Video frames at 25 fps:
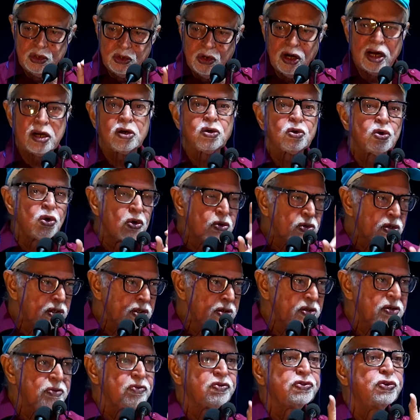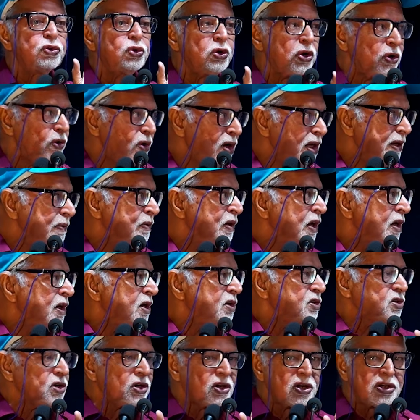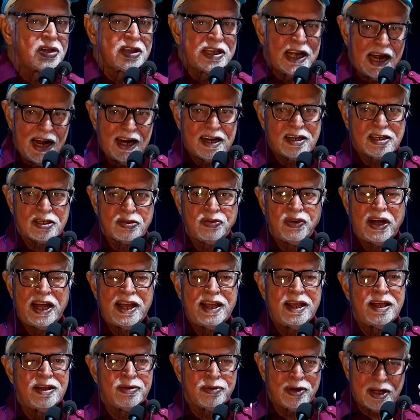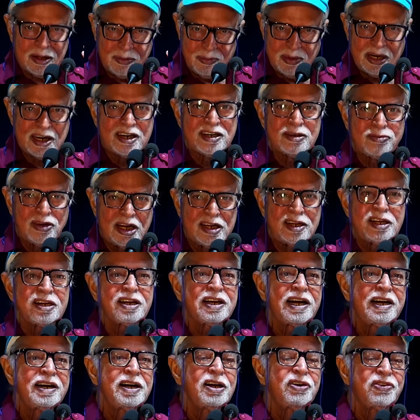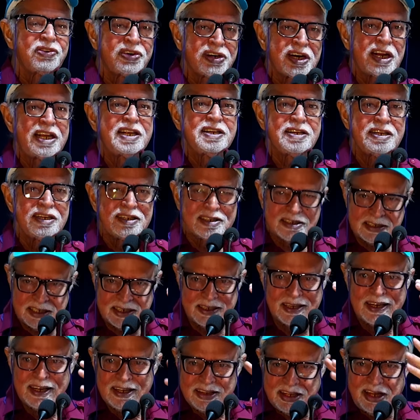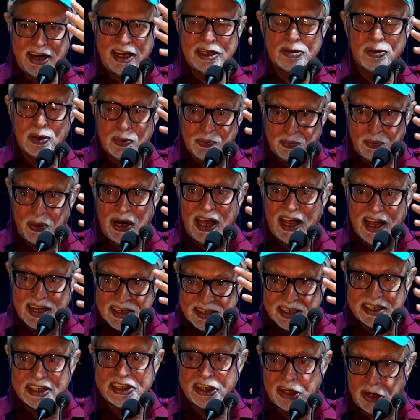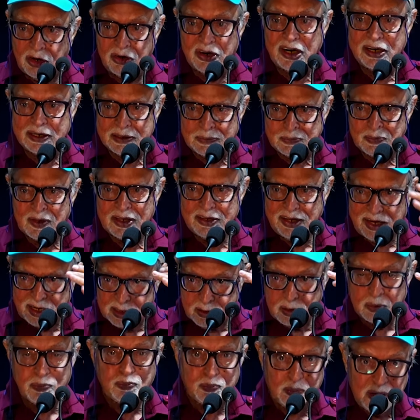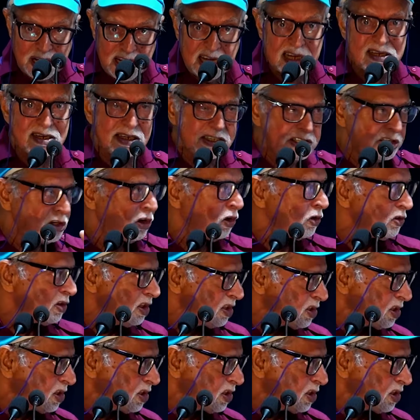your cooked food only." So that's why, but it was a kind of tragedy. There has been plays written on it. There have been plays written on